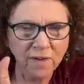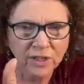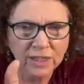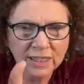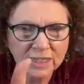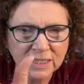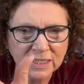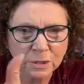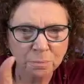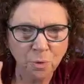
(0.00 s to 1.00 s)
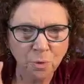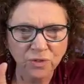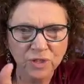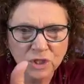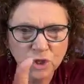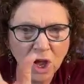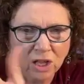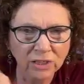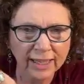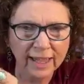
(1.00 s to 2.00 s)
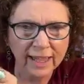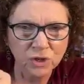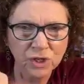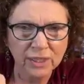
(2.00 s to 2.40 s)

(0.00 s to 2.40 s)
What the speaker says: I feel like this is a support, this childlike energy.